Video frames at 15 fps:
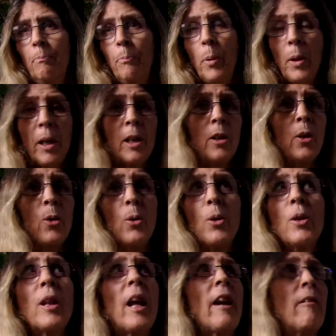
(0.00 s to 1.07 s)
putting her
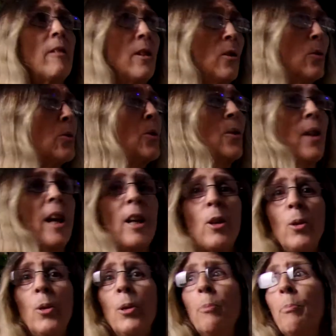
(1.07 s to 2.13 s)
through there and through that
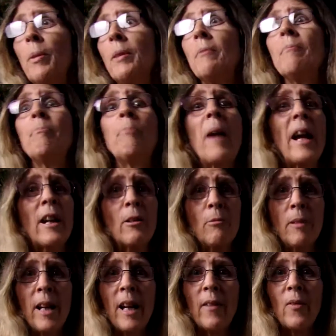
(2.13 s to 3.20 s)
hoop and back
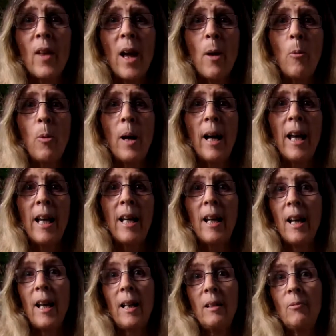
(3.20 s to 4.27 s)
around that way,
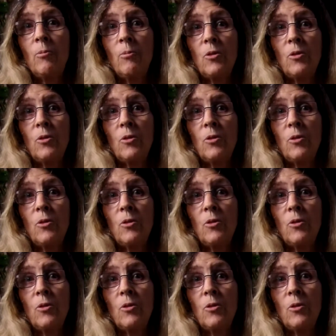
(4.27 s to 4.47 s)
and